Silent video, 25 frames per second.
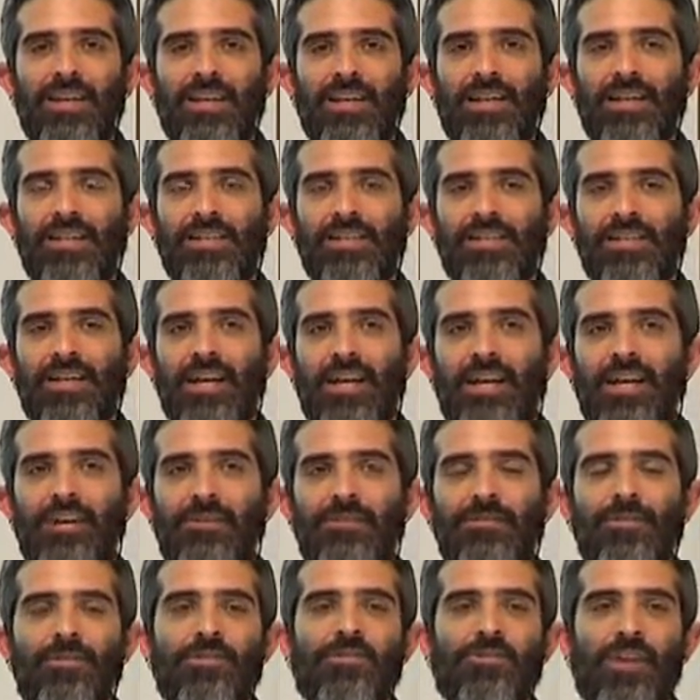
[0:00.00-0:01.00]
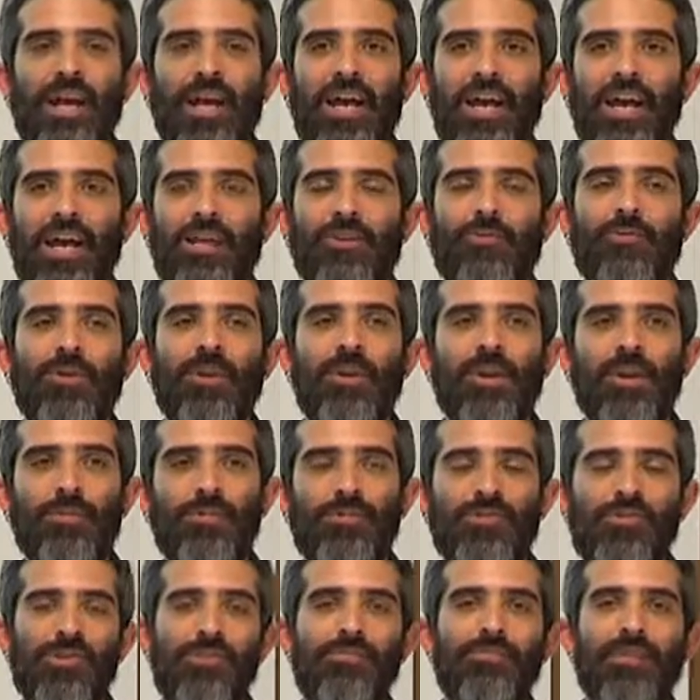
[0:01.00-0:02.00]
is kind of a drag when
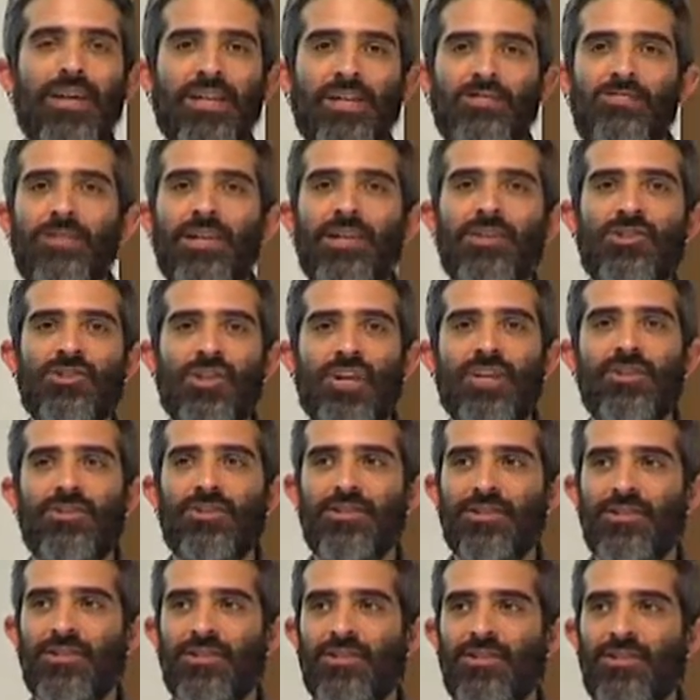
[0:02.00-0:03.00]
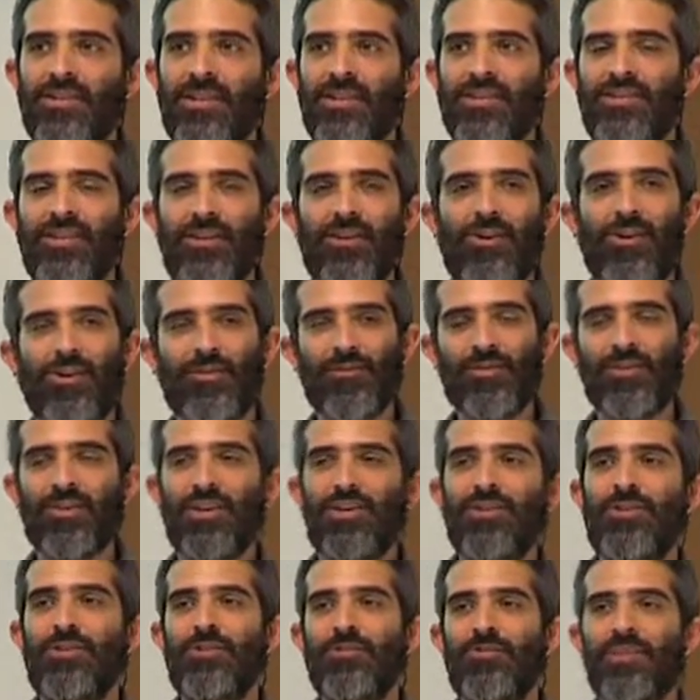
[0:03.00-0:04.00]
upstream makes big changes, and then all of a
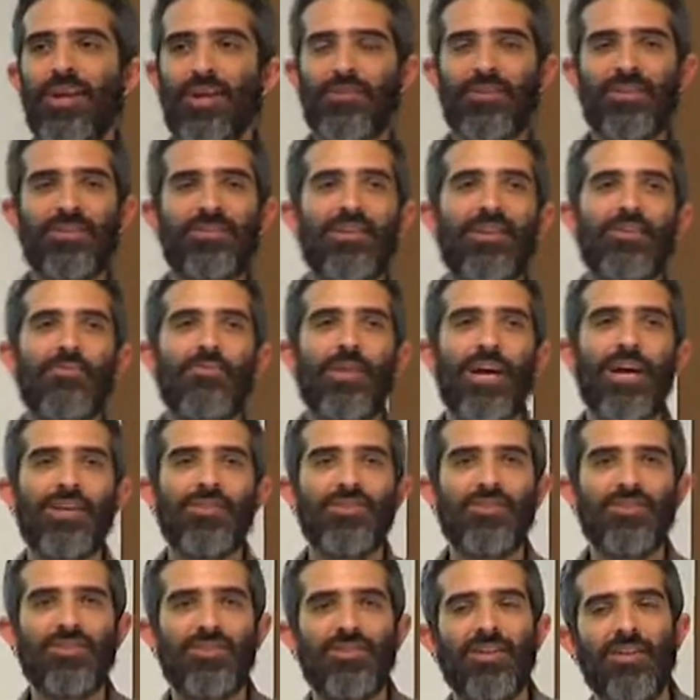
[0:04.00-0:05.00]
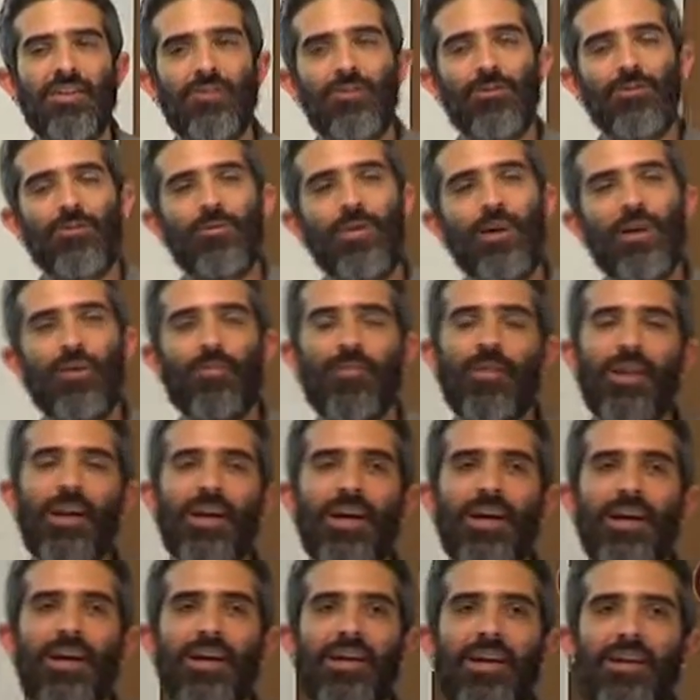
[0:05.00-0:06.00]
sudden you've got this set of patches and they don't quite
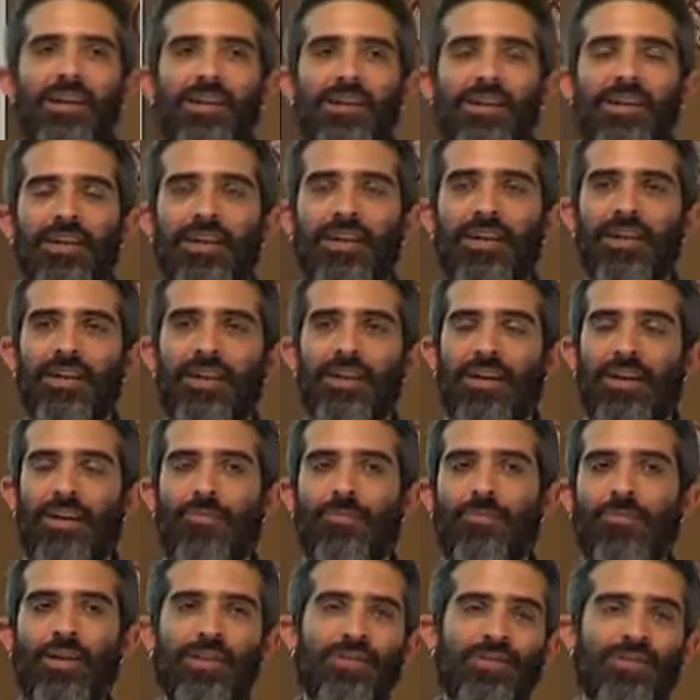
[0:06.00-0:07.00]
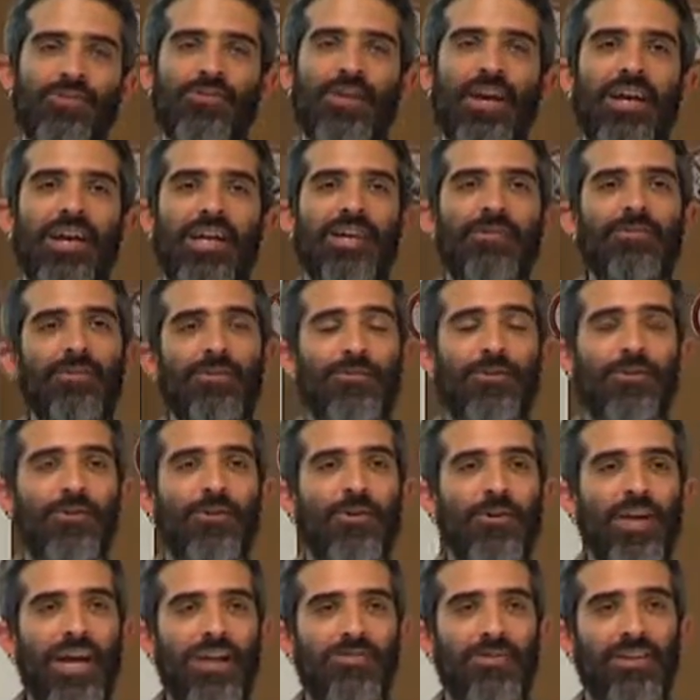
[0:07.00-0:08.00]
apply. Um, it's a drag even if you
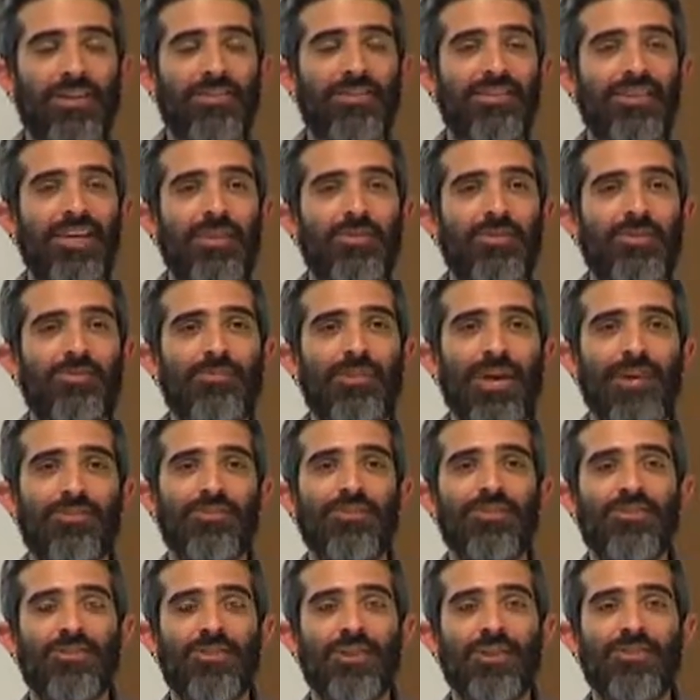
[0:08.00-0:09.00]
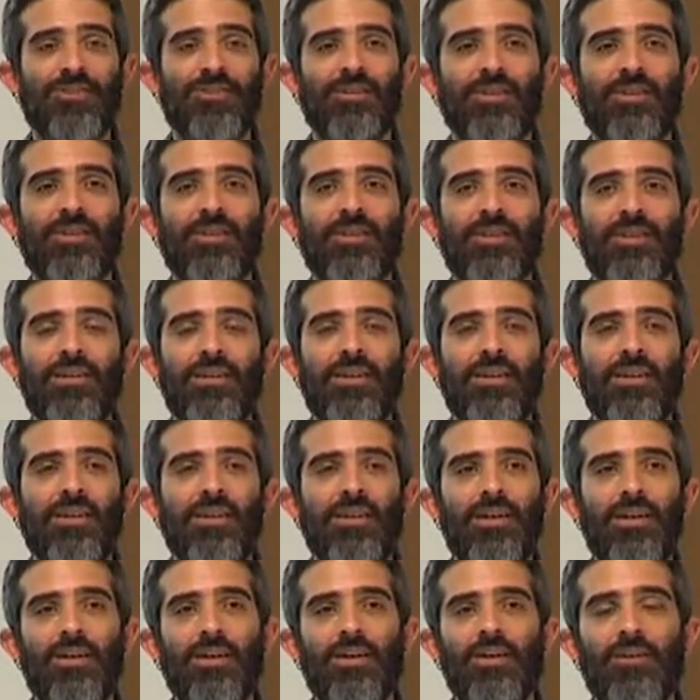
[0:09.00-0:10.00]
don't have it in the Debian patches directory.
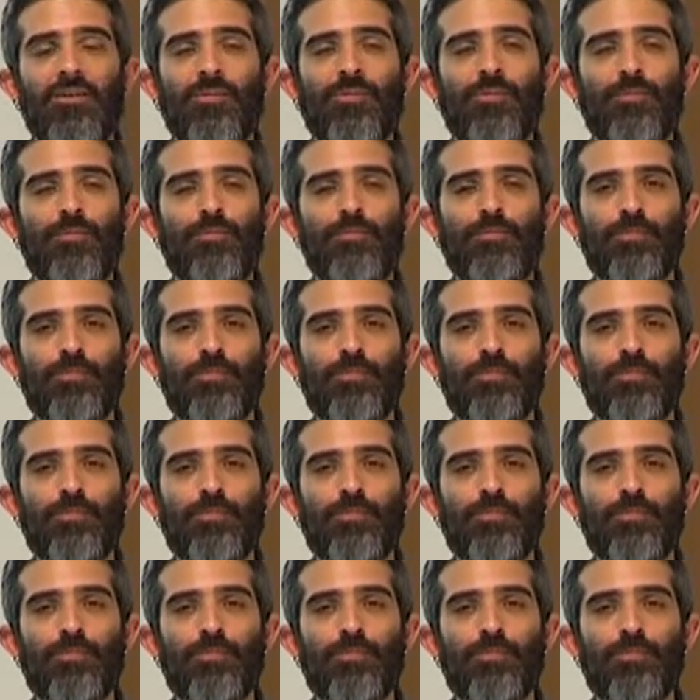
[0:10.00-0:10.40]
Um,